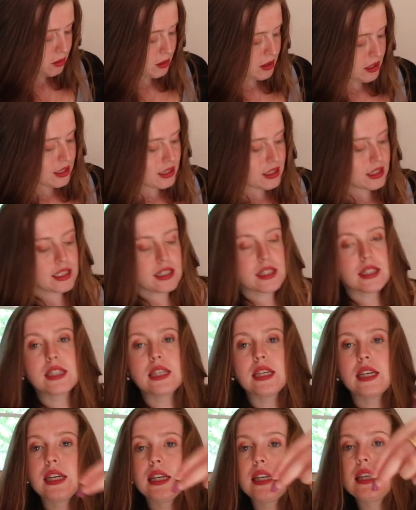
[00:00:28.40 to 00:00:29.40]
one is this
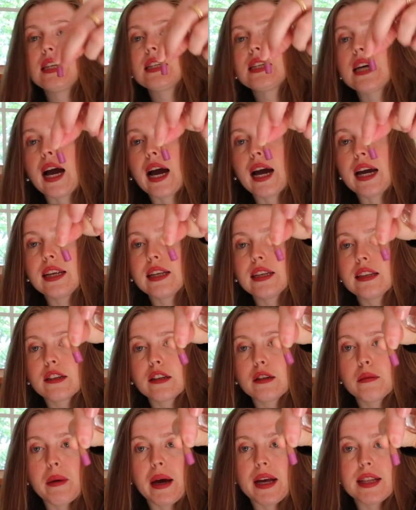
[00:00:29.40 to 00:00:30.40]
teeny tiny
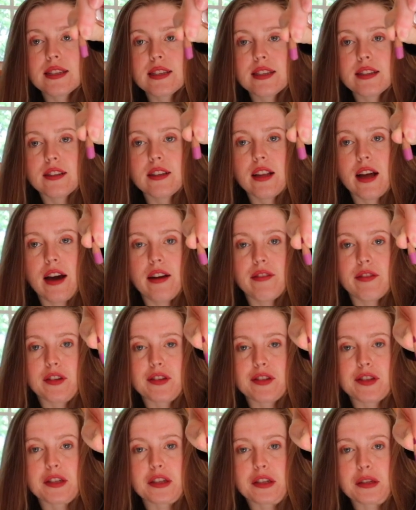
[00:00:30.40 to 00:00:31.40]
little pencil. I've
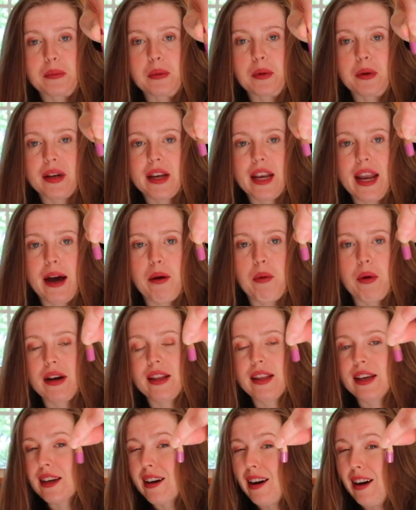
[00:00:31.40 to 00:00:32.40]
used it to the point now where
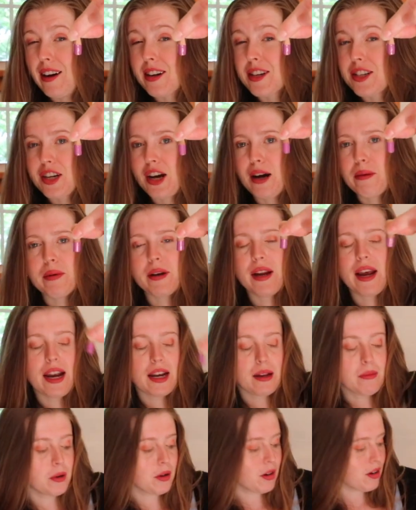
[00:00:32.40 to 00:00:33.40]
I can't sharpen it
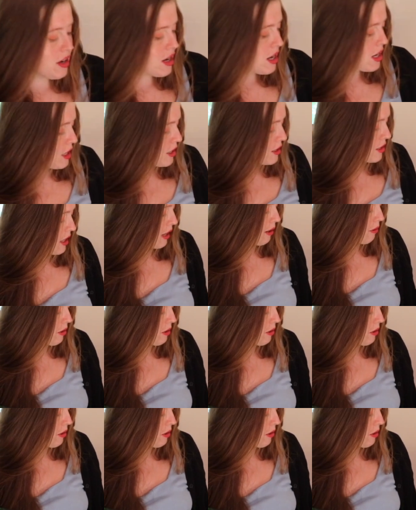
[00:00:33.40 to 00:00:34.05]
anymore, so that